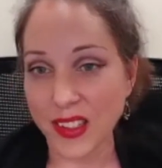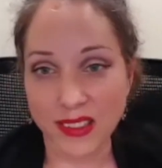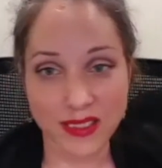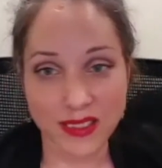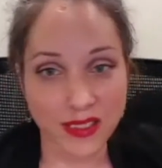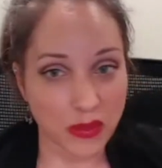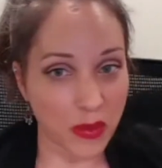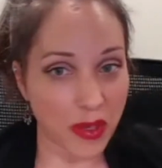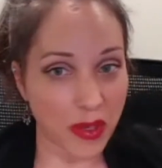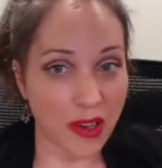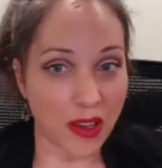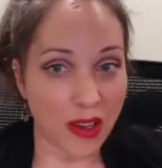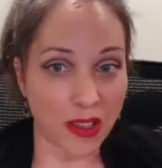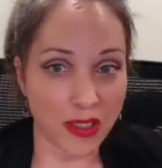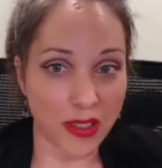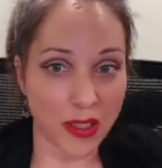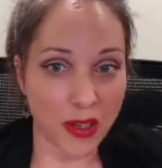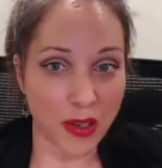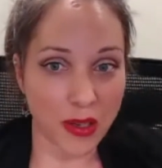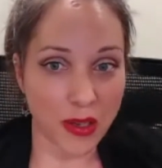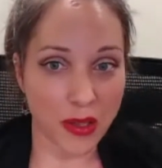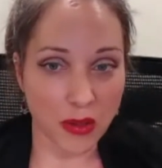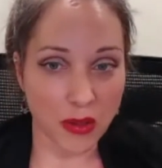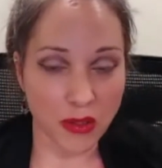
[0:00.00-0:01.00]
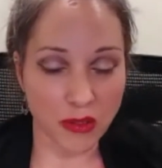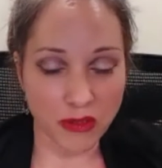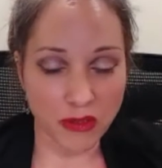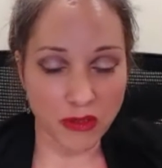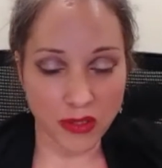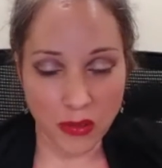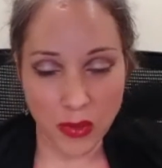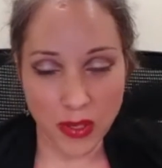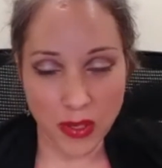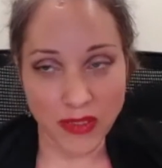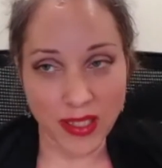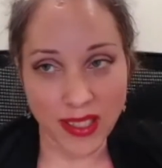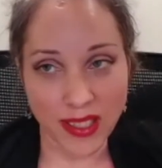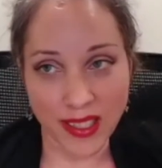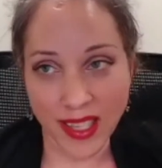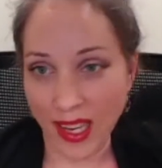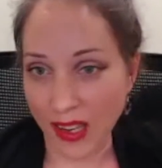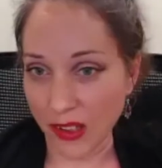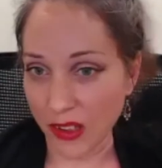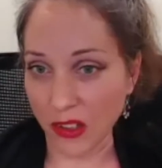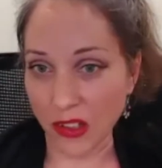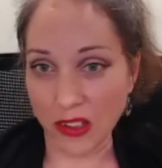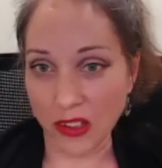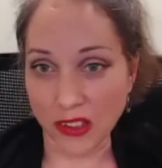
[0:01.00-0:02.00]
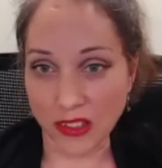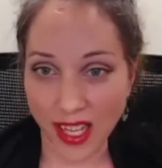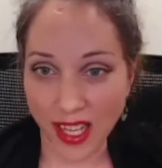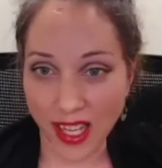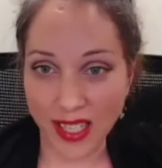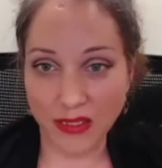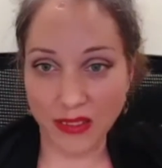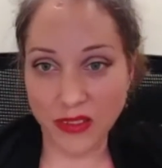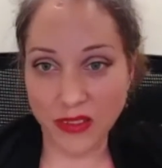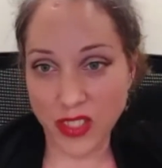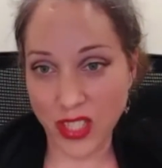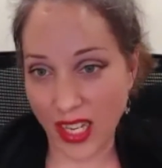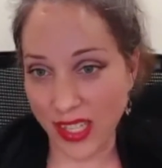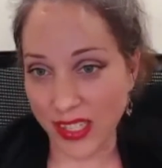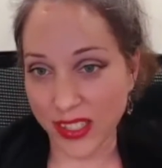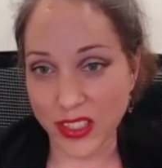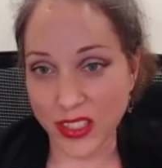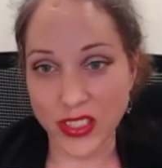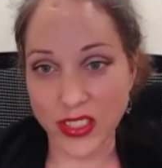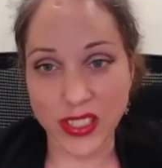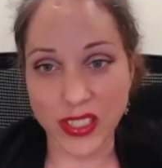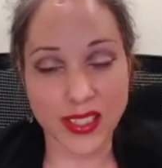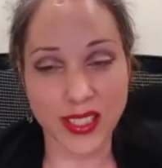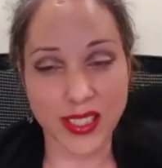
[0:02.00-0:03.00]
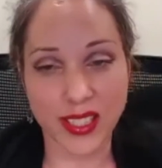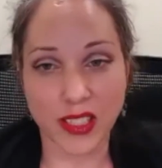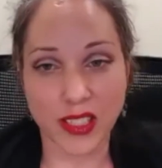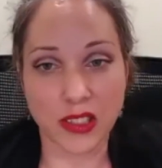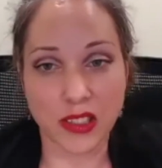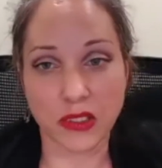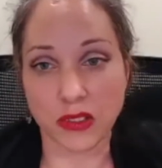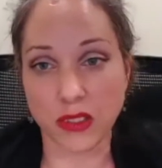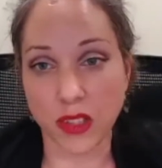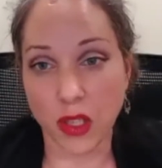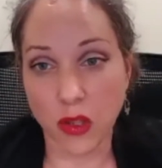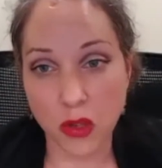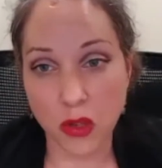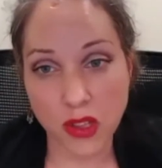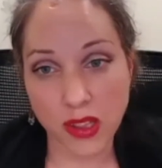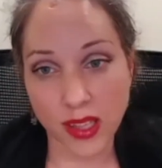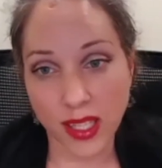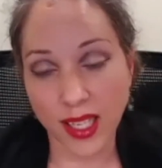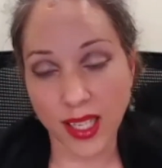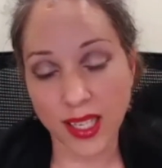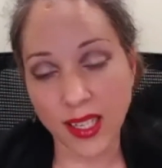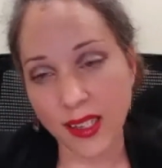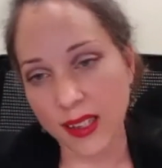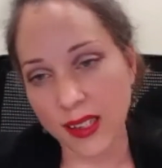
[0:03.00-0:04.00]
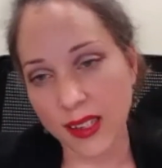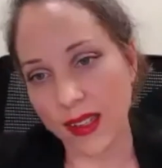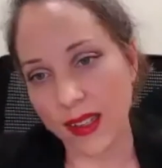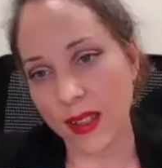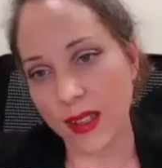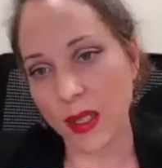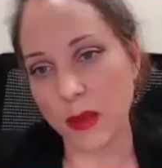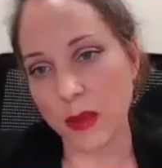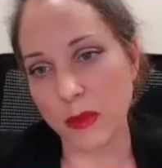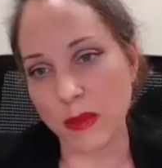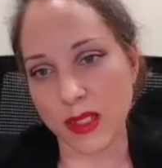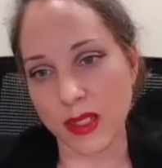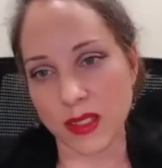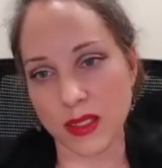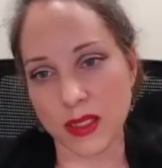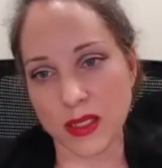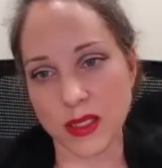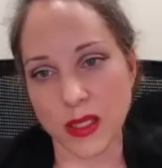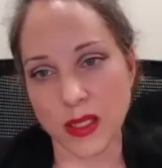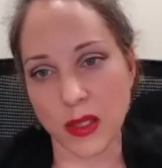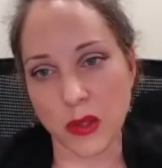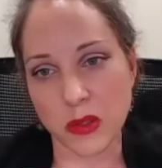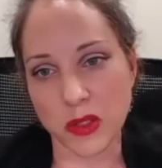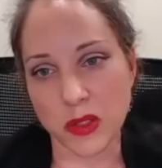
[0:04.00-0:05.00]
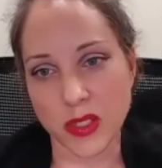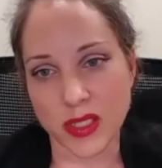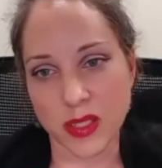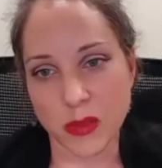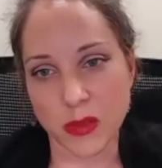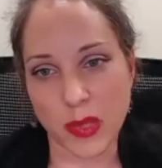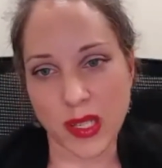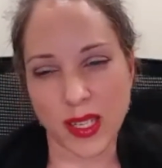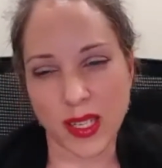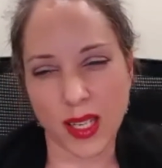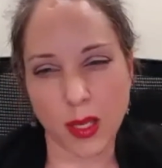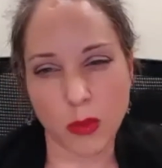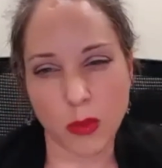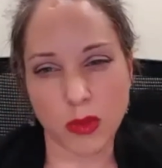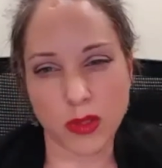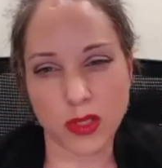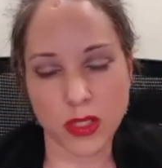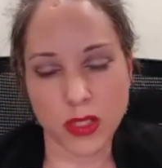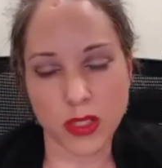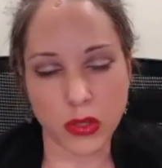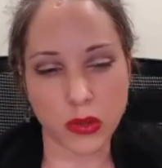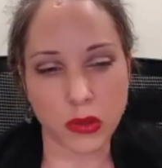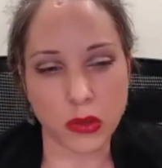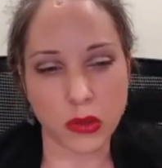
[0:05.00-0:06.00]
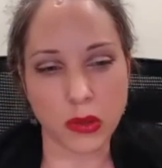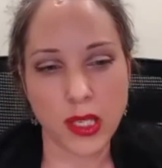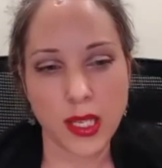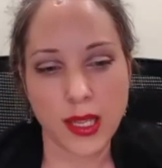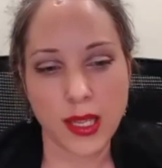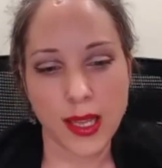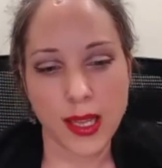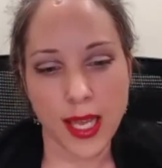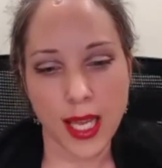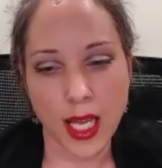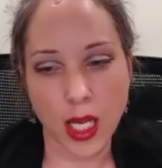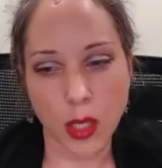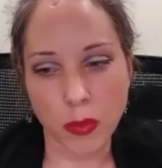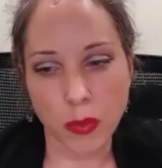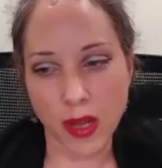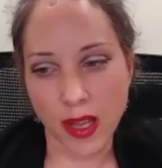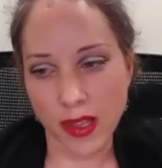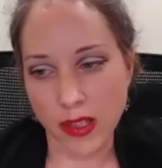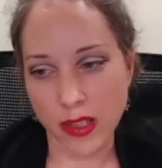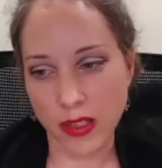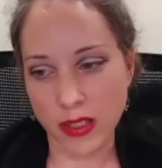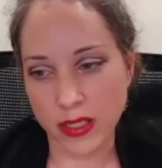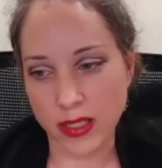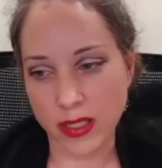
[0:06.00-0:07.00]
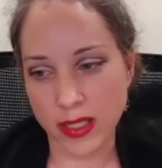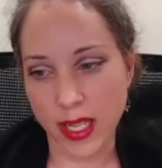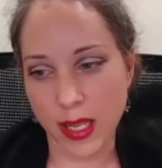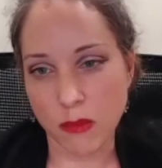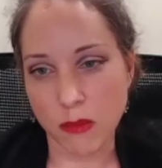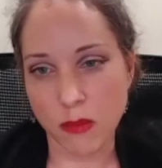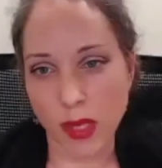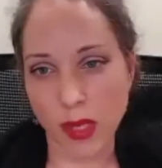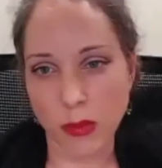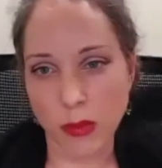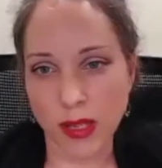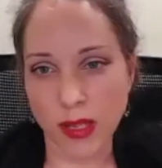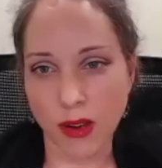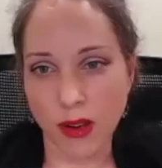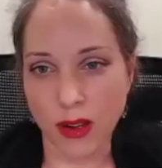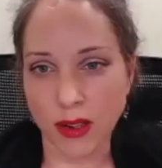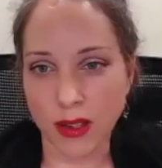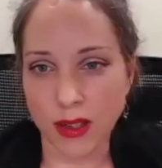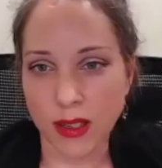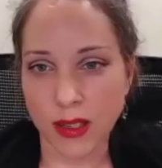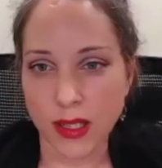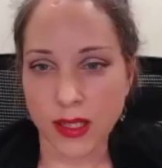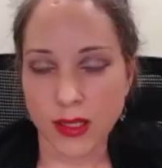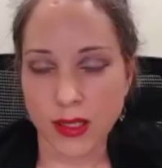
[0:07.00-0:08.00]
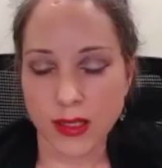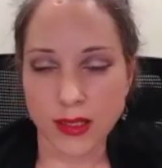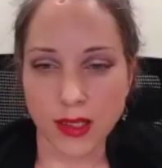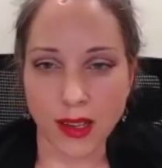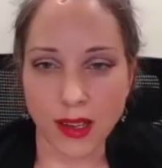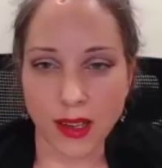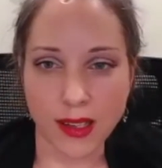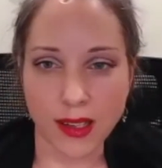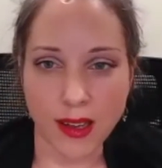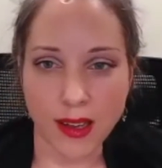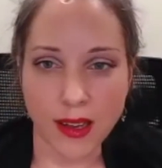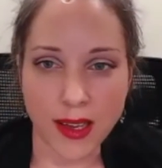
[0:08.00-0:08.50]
We all know that we've encountered a lot of challenges here locally, and so just being able to help others that maybe are not